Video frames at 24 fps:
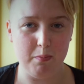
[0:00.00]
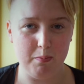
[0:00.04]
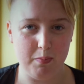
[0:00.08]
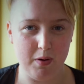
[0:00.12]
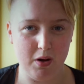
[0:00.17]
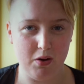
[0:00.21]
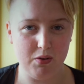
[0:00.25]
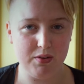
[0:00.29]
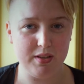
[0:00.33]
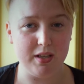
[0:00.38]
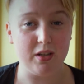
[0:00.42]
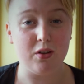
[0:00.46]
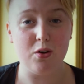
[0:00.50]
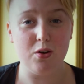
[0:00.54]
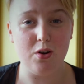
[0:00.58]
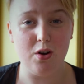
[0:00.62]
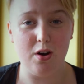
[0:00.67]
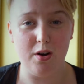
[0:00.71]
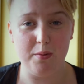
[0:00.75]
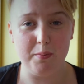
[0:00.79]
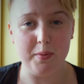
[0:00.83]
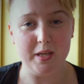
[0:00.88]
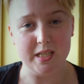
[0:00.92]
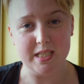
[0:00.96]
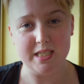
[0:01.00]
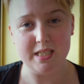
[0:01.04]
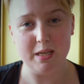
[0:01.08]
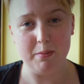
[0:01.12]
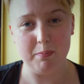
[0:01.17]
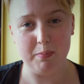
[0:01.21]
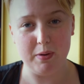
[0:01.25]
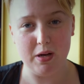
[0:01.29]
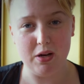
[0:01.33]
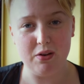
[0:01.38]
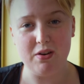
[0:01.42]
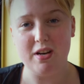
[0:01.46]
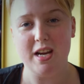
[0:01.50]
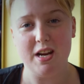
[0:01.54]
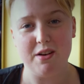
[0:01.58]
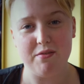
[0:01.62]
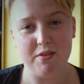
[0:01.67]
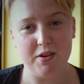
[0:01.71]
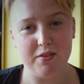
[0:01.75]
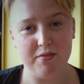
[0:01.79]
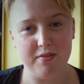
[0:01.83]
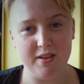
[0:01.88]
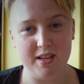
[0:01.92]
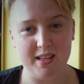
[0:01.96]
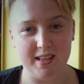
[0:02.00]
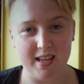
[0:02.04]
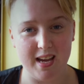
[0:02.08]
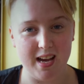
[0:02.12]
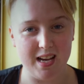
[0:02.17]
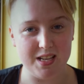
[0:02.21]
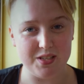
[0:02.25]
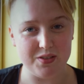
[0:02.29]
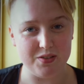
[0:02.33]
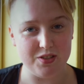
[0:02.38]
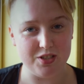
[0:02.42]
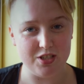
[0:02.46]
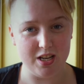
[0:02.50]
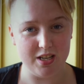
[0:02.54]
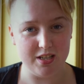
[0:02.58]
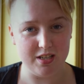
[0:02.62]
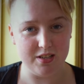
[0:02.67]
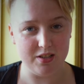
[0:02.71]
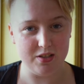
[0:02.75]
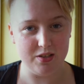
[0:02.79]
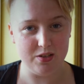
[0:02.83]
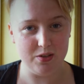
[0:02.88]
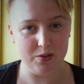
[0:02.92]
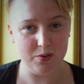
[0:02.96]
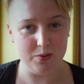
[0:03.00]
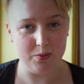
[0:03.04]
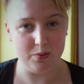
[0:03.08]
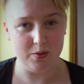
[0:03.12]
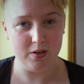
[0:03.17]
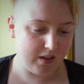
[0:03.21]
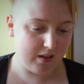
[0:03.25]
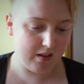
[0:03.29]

about economics, about everything that has to China to do.